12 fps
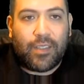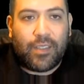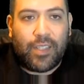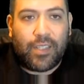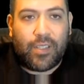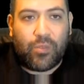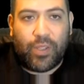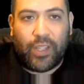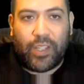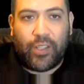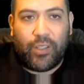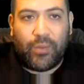This is
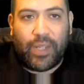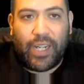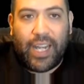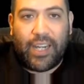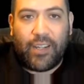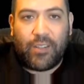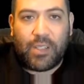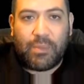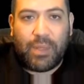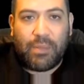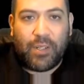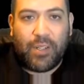really good. We got 800
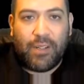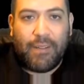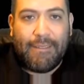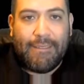speed bar.